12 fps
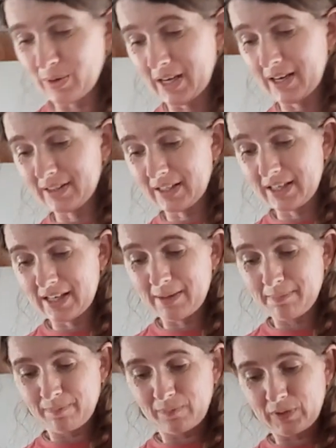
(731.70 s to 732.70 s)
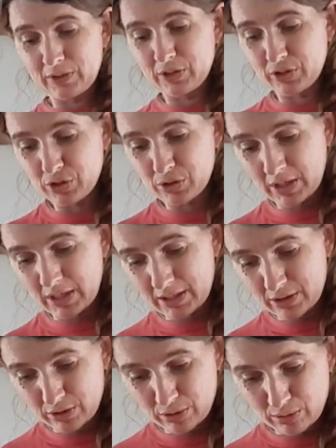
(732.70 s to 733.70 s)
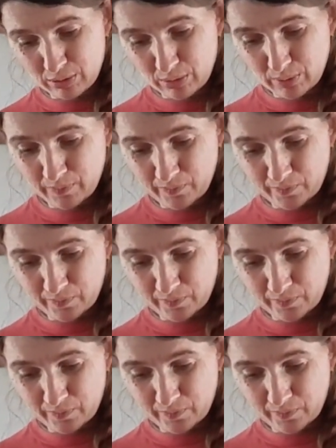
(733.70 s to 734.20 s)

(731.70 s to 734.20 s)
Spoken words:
I have to keep just trying to